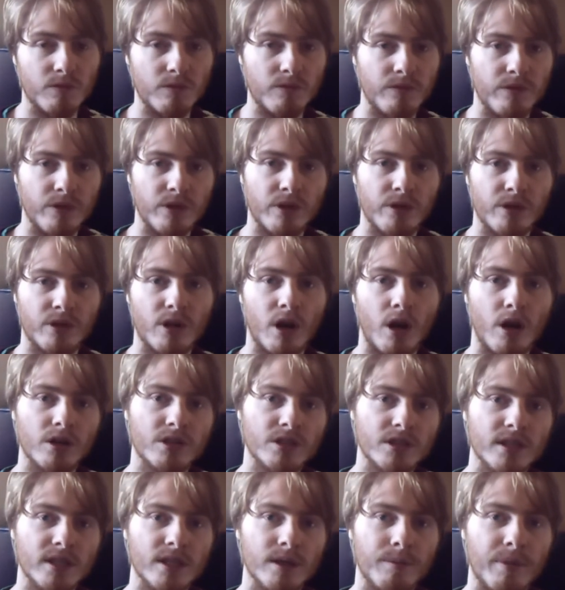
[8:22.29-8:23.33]
for the
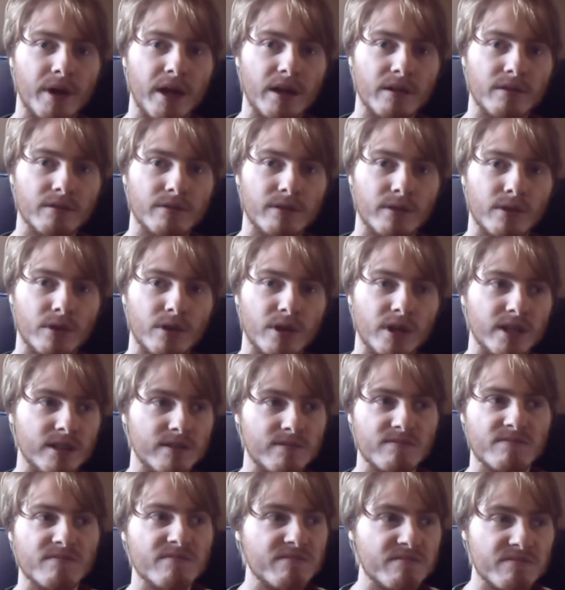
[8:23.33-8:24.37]
cost that you're paying for it,
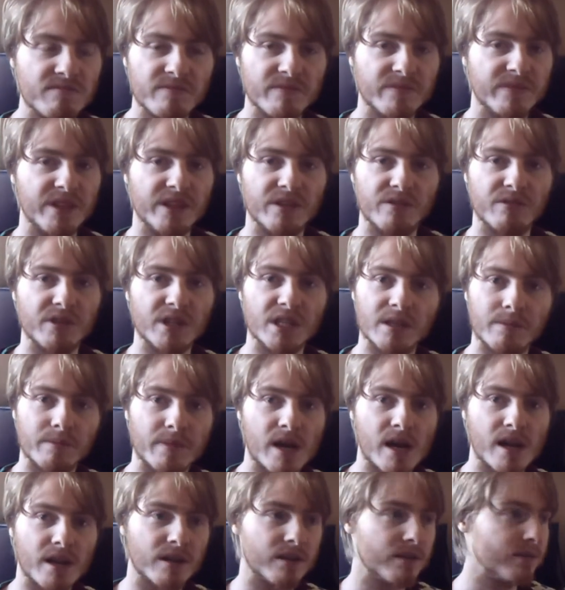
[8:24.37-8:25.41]
it didn't really
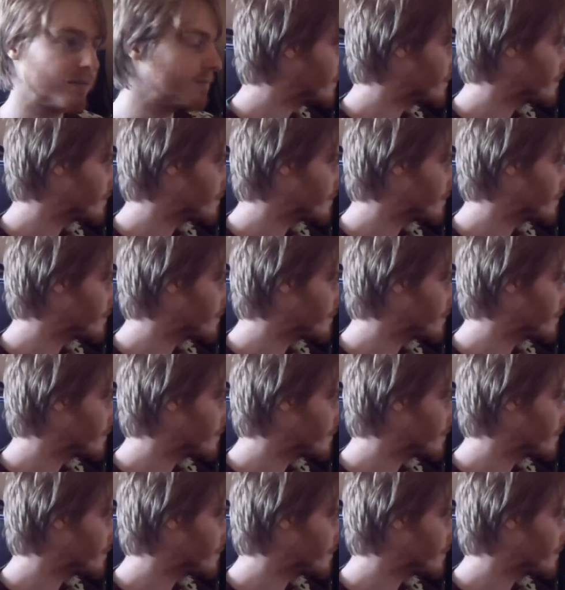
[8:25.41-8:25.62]
matter.